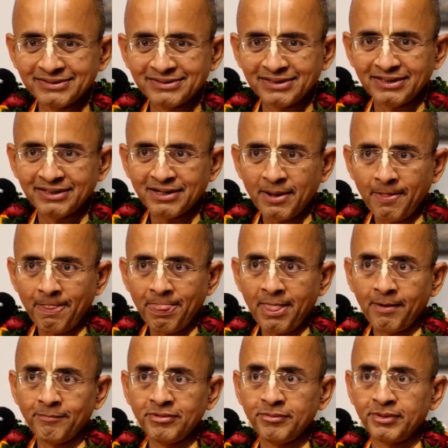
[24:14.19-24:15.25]
isn't it?
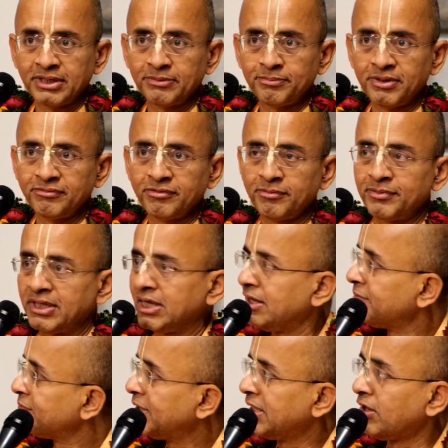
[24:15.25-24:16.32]

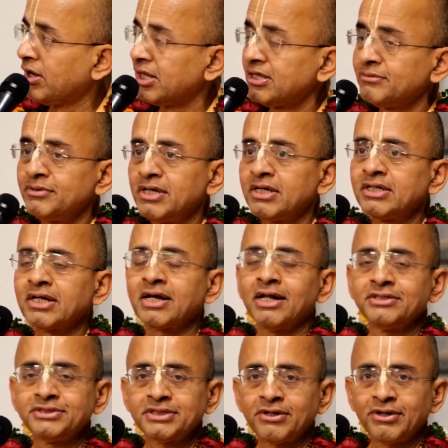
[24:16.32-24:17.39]
Women and men, all of them learn the
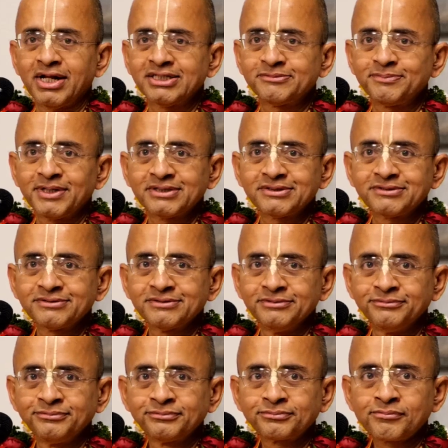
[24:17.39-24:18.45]
cultural aspects.
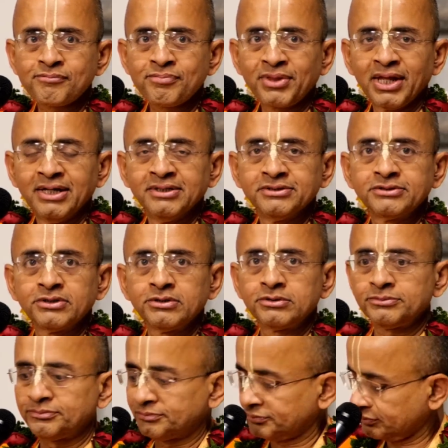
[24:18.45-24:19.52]

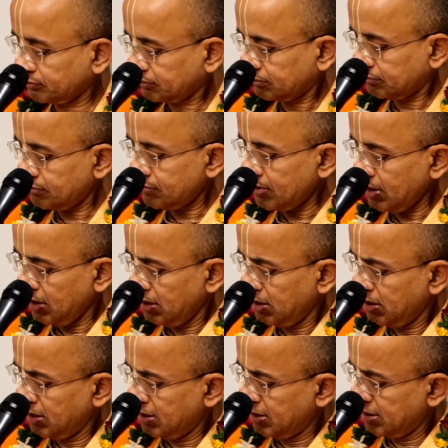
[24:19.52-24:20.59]
So,
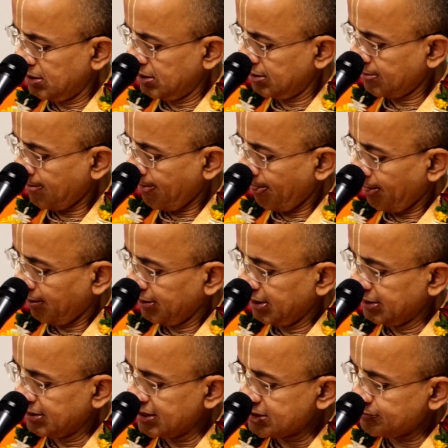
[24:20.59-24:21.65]
uh,
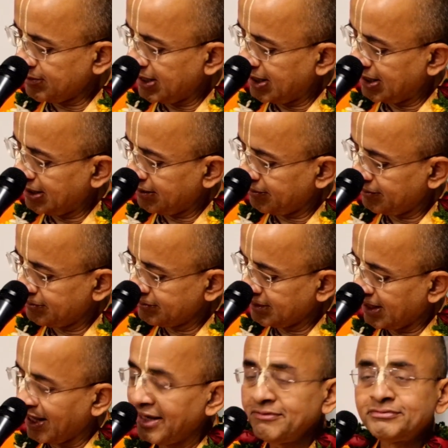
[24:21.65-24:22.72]
in this way,
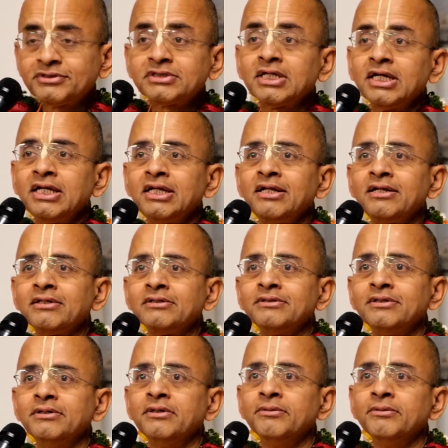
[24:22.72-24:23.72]
the lifestyle,